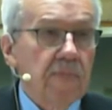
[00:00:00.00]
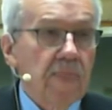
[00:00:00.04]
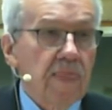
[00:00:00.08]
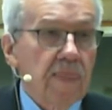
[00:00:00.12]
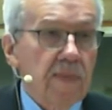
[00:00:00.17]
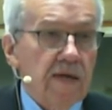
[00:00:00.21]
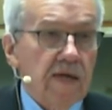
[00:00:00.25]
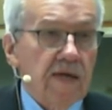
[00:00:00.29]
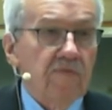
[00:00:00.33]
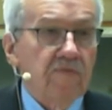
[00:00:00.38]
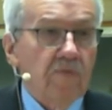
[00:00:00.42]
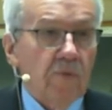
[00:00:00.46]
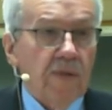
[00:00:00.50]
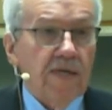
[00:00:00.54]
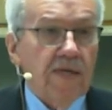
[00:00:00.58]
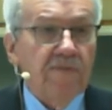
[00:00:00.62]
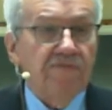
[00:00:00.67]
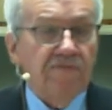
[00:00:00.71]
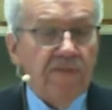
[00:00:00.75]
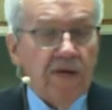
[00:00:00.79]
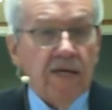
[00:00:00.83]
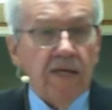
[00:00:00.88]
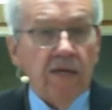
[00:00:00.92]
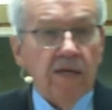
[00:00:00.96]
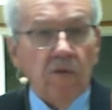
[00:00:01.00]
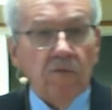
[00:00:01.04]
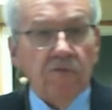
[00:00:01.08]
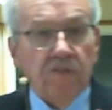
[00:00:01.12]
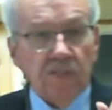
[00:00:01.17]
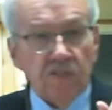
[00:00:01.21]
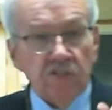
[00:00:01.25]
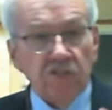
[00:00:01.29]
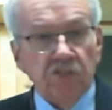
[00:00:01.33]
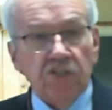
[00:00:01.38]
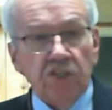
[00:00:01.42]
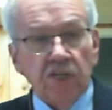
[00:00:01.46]
If we fail
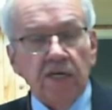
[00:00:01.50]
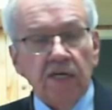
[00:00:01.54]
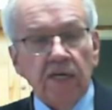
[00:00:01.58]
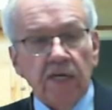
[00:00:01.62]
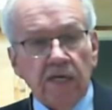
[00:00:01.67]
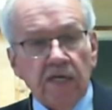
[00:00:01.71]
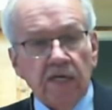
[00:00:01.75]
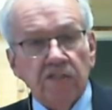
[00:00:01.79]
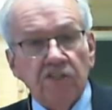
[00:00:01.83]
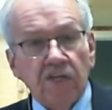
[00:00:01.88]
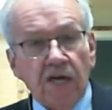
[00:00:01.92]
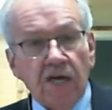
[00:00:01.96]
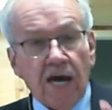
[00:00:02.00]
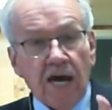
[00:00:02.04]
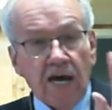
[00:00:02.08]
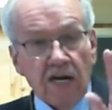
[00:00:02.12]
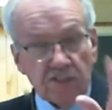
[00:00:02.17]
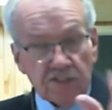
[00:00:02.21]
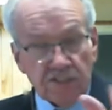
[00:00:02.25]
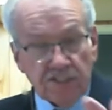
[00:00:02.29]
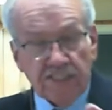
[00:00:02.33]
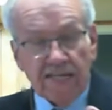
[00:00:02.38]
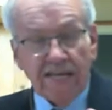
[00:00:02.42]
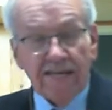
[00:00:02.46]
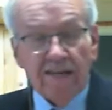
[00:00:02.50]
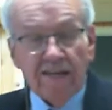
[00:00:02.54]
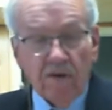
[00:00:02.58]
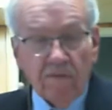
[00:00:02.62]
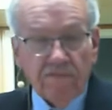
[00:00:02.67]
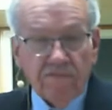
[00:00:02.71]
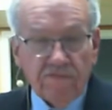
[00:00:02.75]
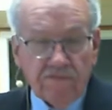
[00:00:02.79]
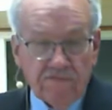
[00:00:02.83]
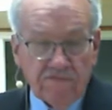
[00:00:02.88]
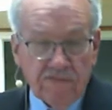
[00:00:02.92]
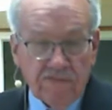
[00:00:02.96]
to judge
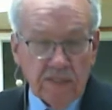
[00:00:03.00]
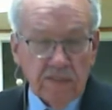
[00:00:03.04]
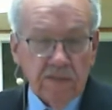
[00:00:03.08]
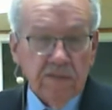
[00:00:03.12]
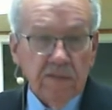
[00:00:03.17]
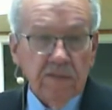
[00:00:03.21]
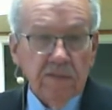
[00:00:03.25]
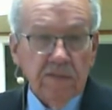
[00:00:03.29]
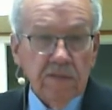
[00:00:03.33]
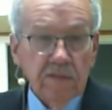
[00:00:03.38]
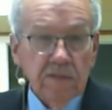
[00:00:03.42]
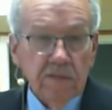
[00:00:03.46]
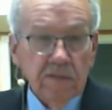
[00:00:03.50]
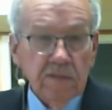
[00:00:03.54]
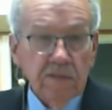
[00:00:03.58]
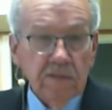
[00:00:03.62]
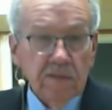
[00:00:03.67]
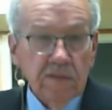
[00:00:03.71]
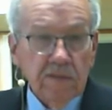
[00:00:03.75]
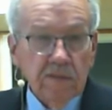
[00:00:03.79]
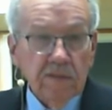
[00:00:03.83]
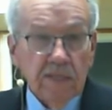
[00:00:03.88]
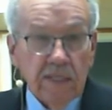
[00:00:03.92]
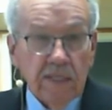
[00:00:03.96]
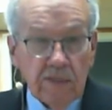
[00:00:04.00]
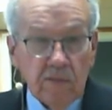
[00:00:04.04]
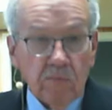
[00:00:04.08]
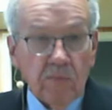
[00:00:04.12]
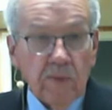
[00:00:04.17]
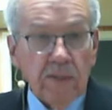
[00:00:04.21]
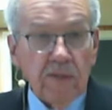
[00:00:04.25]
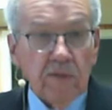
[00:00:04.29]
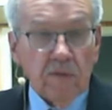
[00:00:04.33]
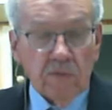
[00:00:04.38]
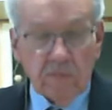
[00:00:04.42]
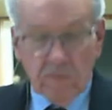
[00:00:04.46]
ourselves, he
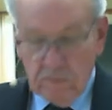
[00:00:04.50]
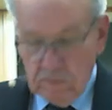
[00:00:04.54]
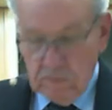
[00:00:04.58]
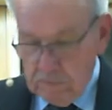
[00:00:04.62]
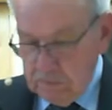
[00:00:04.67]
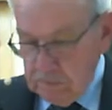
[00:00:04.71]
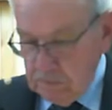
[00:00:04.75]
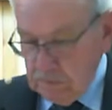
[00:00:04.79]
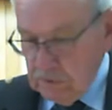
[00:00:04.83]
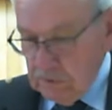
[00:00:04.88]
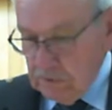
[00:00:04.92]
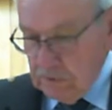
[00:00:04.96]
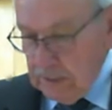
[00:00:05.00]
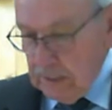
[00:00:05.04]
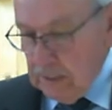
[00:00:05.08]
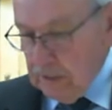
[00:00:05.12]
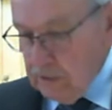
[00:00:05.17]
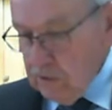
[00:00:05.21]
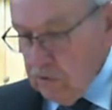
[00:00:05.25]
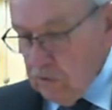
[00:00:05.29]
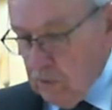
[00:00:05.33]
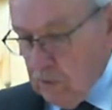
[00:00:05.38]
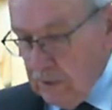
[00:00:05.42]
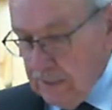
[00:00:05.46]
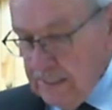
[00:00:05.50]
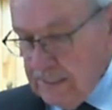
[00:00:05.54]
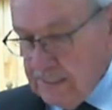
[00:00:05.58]
will. Now look what he